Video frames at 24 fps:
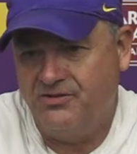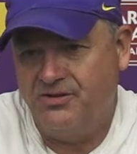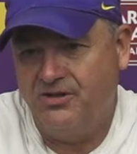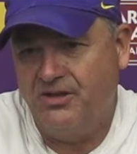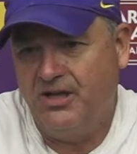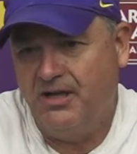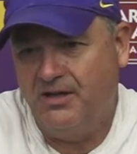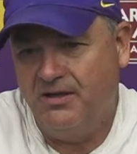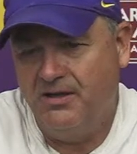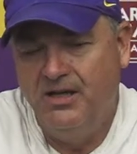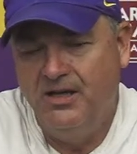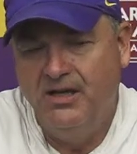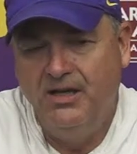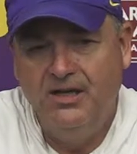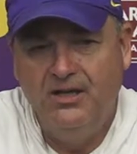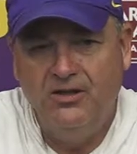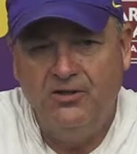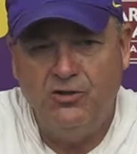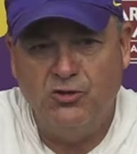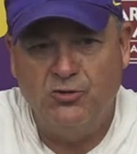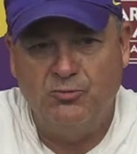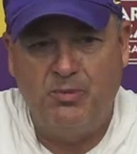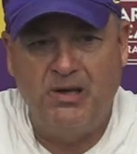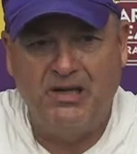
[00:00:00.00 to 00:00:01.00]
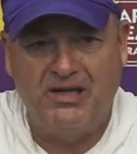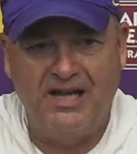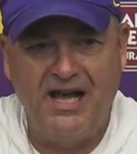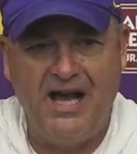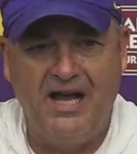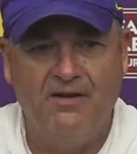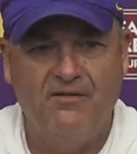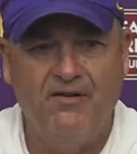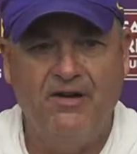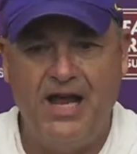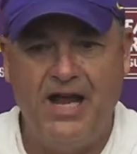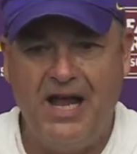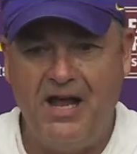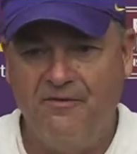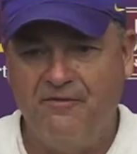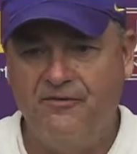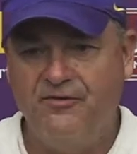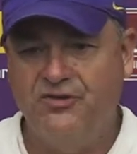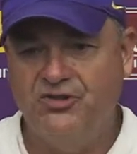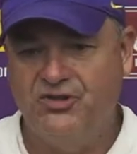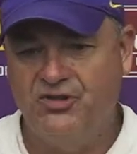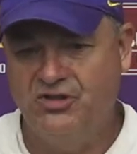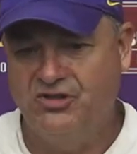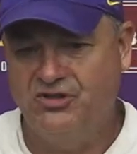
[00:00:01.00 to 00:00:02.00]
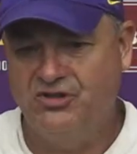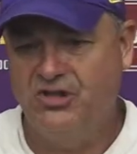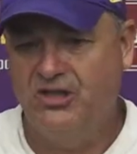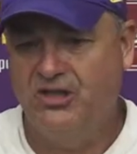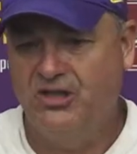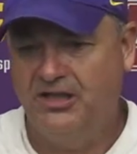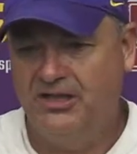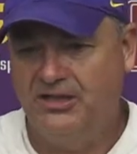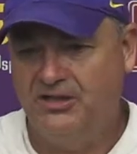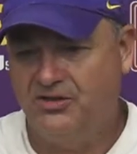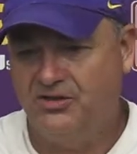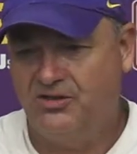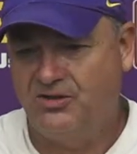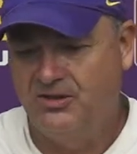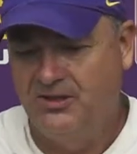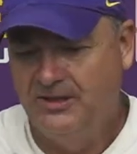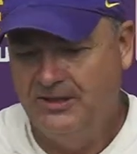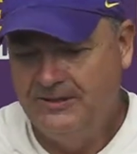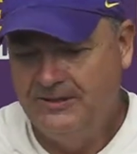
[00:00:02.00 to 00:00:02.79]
And then there's been kind of an emphasis, at least